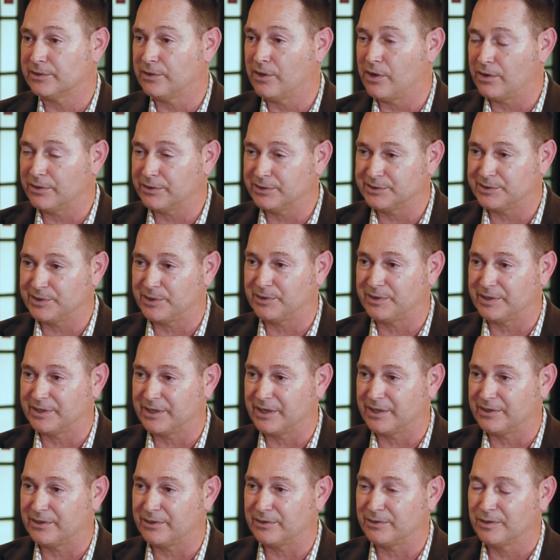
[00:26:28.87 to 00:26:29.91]
long as they're
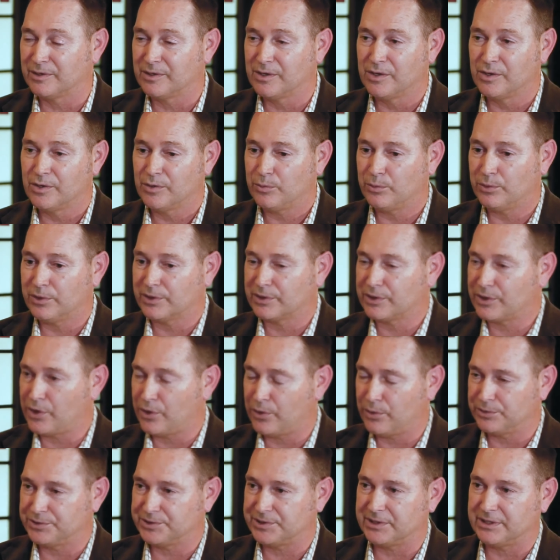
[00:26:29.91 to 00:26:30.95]
together, we're
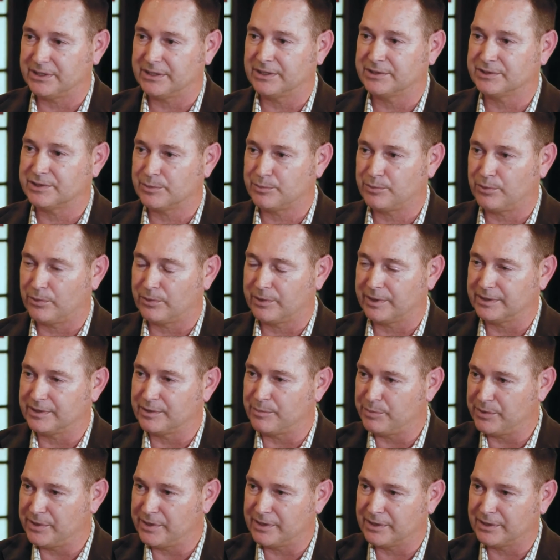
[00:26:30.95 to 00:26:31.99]
coaching and supporting the
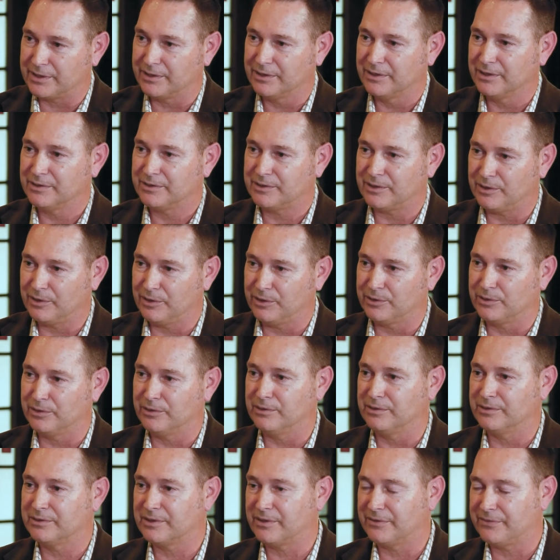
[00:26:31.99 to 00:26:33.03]
big, the
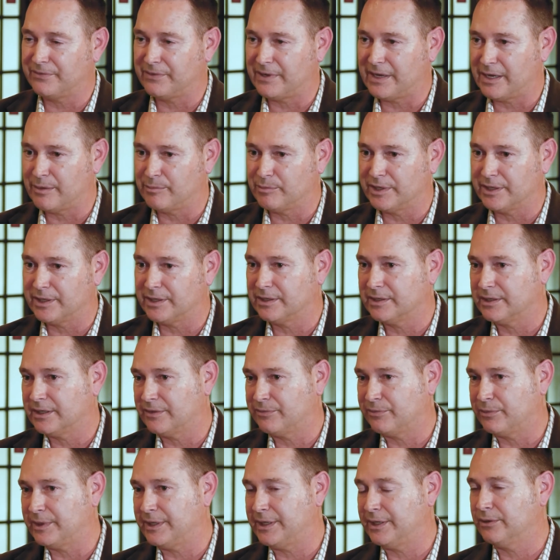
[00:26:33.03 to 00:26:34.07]
little, the family.
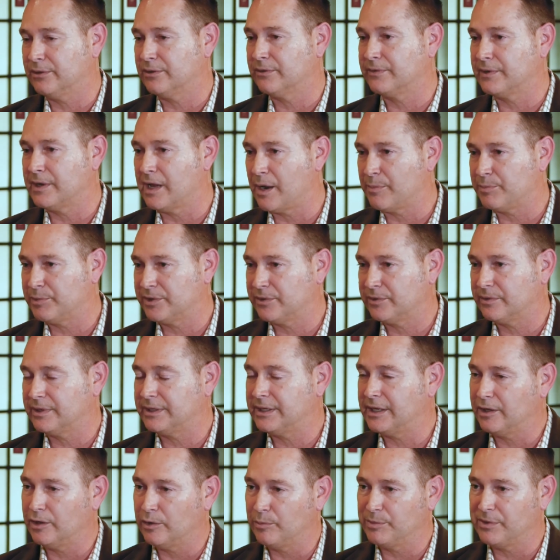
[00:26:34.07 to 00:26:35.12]
If we hear of an opportunity to
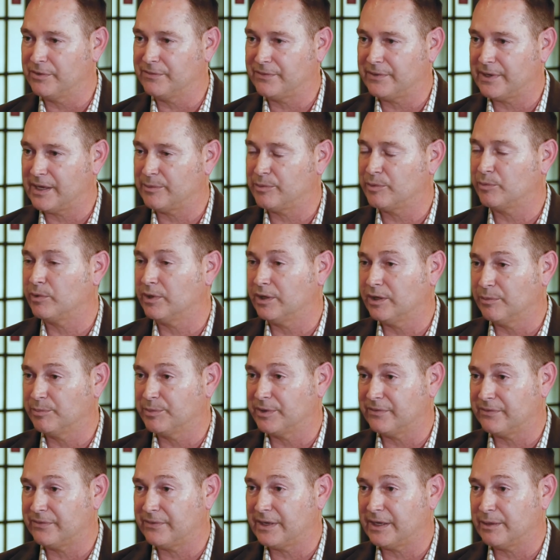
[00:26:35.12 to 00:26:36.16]
help the family, we'll help
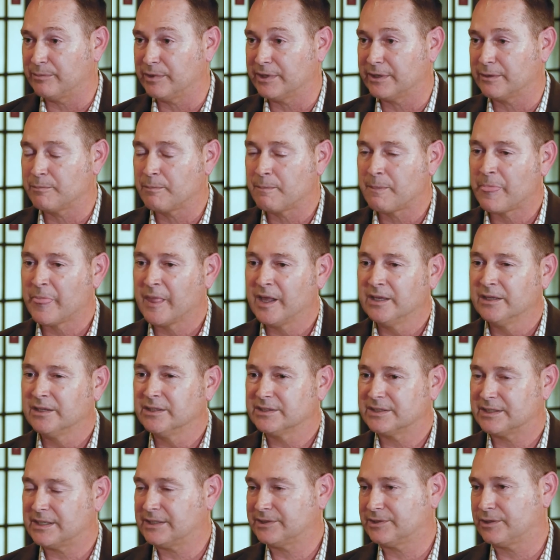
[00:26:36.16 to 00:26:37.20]
the family.
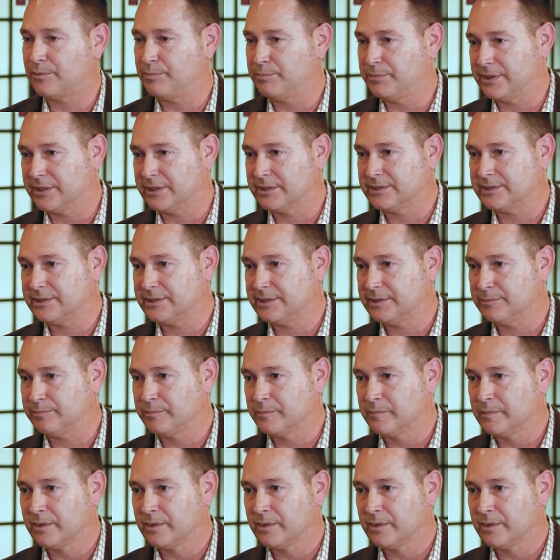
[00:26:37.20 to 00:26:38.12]
So that's our biggest team.